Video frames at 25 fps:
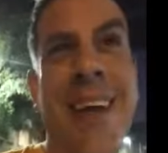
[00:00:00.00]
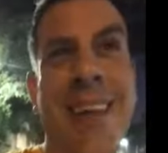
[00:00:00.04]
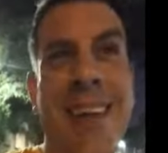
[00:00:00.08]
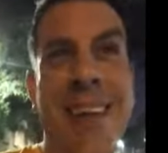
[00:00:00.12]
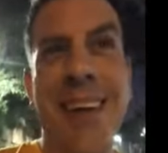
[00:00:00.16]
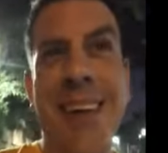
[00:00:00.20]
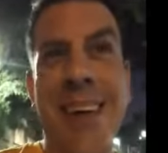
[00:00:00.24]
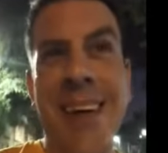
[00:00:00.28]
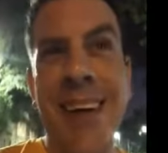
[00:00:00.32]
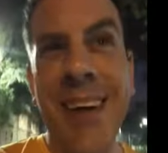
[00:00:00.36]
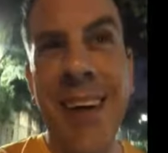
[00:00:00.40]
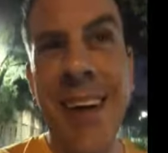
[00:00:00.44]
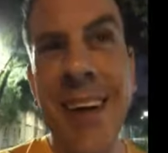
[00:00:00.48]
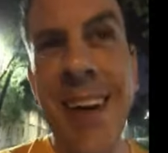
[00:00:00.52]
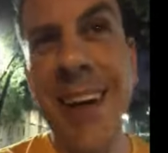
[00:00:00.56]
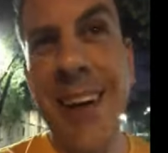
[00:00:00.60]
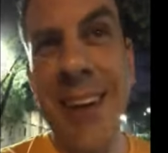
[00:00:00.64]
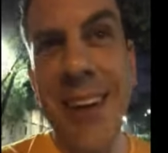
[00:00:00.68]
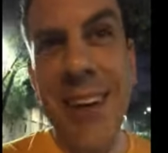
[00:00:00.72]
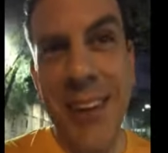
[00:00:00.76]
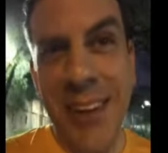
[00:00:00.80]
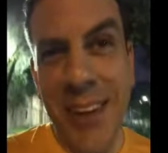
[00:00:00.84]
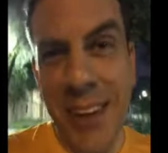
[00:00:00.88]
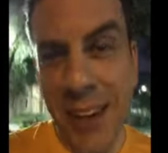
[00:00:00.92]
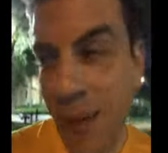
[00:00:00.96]
And uh, I
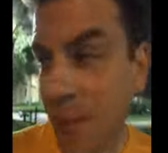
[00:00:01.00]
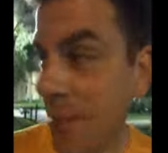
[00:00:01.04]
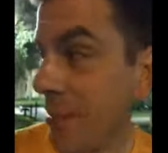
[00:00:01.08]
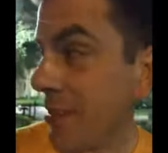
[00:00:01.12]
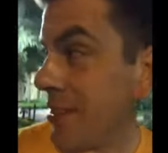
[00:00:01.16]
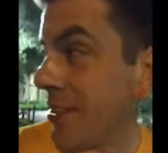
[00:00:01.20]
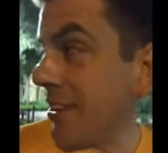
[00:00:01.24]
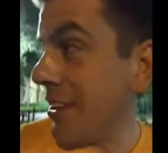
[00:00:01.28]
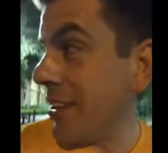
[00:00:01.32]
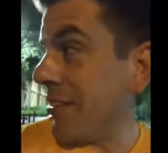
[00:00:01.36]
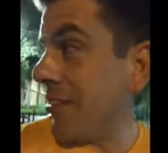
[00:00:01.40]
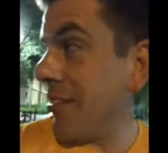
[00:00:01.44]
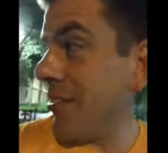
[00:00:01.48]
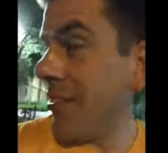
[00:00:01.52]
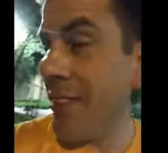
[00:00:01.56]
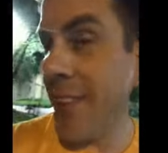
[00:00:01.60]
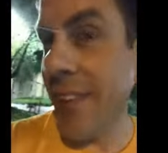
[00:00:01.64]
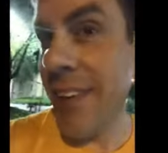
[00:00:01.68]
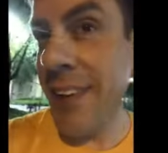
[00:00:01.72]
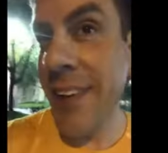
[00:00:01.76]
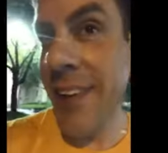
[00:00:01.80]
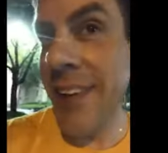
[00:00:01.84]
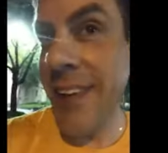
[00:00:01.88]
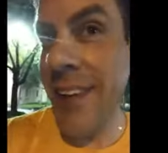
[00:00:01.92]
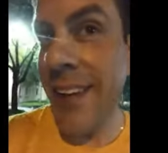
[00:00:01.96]
couldn't help myself.
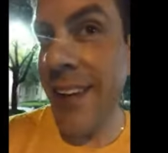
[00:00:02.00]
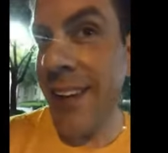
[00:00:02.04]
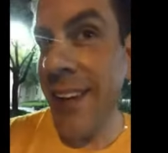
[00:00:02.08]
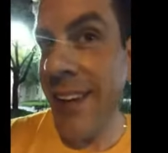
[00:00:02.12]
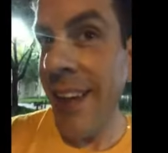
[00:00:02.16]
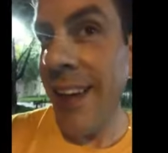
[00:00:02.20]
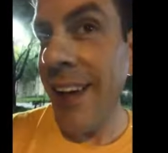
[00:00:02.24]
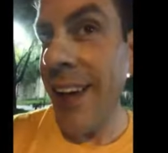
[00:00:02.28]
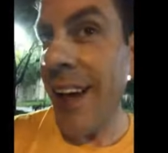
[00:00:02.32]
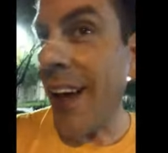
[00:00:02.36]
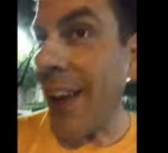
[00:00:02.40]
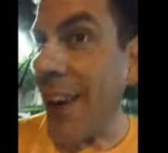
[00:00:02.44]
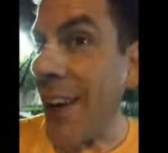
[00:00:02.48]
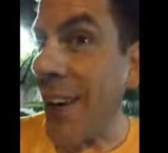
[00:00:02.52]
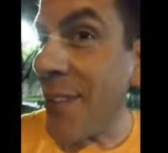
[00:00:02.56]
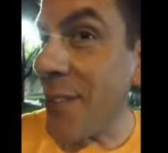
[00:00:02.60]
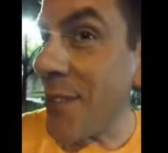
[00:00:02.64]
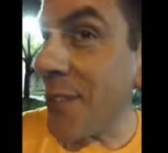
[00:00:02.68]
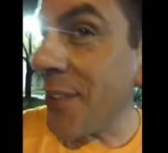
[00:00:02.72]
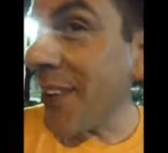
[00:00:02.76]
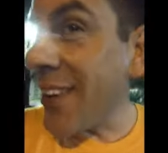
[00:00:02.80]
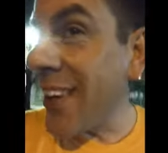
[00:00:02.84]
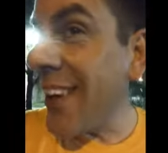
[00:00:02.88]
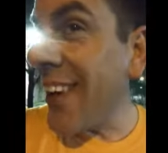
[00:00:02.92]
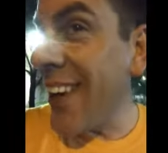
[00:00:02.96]
I don't know
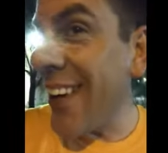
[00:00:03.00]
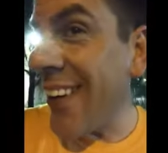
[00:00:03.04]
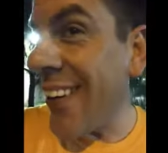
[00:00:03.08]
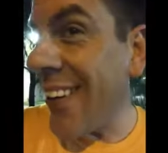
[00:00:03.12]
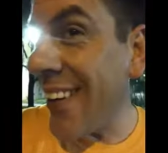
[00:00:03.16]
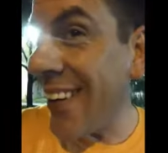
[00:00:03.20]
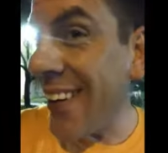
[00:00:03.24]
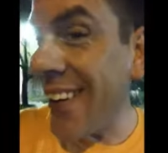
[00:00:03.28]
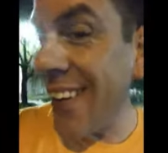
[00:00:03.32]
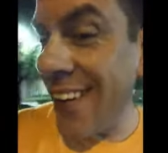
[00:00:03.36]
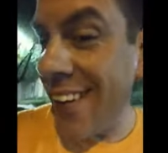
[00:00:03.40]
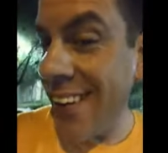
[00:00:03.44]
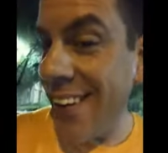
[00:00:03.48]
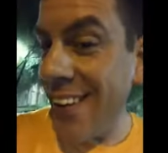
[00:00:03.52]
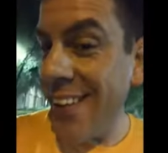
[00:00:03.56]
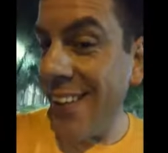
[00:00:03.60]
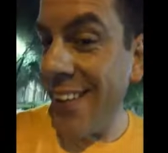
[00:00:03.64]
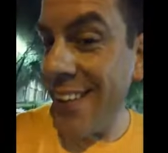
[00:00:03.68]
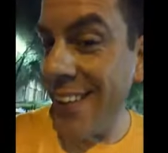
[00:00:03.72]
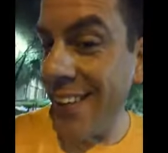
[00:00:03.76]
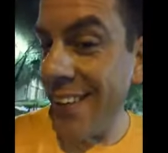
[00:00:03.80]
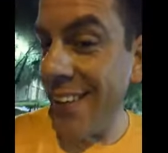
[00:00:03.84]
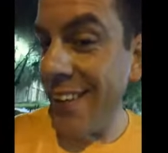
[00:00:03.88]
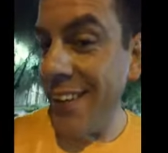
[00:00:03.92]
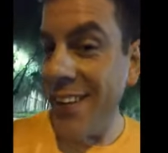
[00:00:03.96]
if you can hear it.
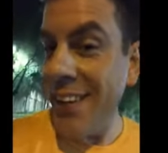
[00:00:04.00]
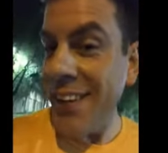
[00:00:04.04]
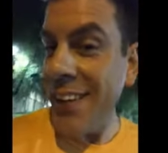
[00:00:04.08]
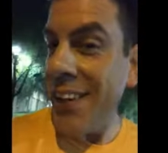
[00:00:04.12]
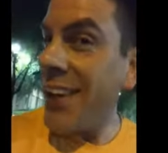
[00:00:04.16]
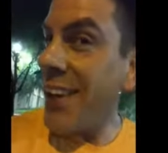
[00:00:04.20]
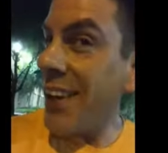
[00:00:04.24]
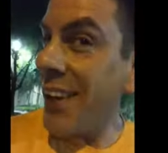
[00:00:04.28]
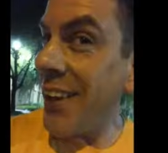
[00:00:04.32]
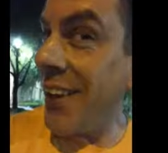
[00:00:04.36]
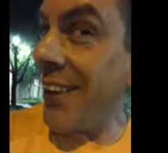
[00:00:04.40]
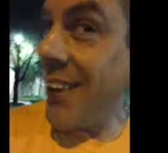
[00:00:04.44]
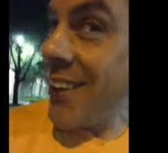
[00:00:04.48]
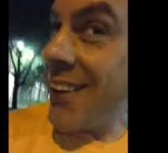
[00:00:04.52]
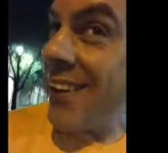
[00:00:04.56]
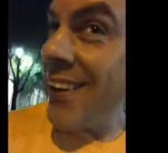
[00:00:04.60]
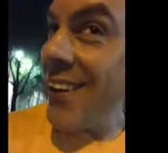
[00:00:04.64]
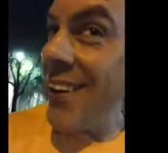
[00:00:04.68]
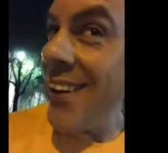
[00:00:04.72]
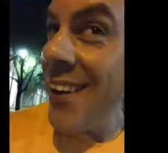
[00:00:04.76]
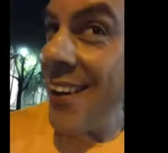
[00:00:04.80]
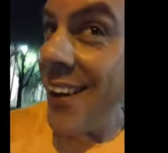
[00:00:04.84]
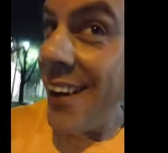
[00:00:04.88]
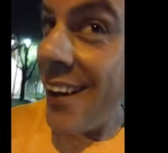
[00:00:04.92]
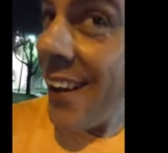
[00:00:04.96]
Can you hear
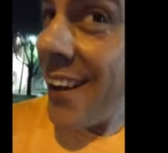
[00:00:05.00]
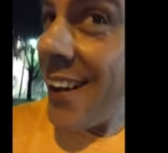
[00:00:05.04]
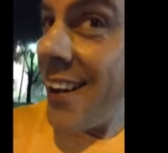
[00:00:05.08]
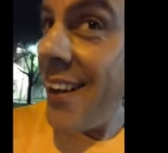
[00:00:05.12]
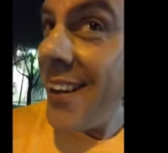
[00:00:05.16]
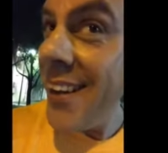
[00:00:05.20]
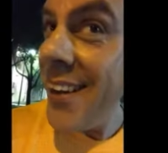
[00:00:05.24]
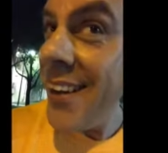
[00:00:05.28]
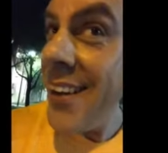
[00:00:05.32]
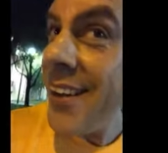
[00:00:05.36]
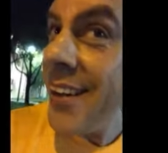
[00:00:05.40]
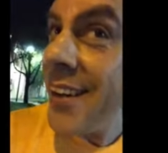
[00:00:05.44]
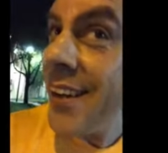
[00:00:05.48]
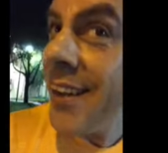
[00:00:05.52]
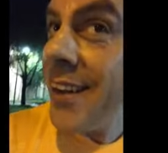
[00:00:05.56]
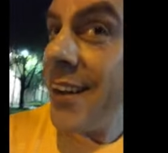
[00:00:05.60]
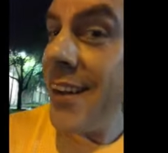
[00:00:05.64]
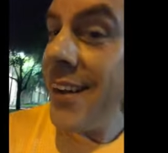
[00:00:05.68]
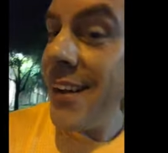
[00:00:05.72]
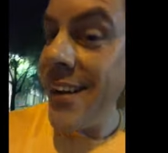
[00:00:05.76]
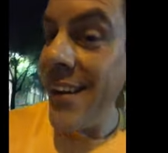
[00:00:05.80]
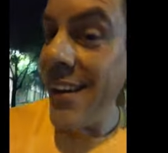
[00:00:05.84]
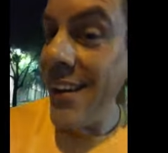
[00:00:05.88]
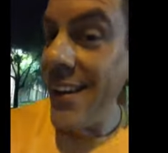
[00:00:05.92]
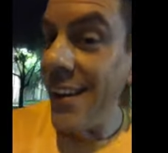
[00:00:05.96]
it, huh?
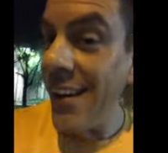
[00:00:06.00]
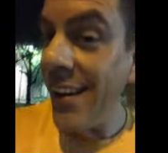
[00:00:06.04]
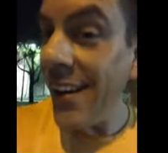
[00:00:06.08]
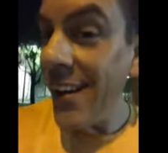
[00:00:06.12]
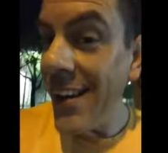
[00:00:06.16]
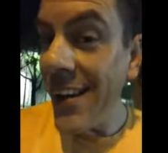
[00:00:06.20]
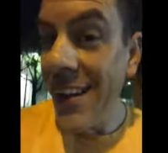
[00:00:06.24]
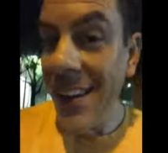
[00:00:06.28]
Huh?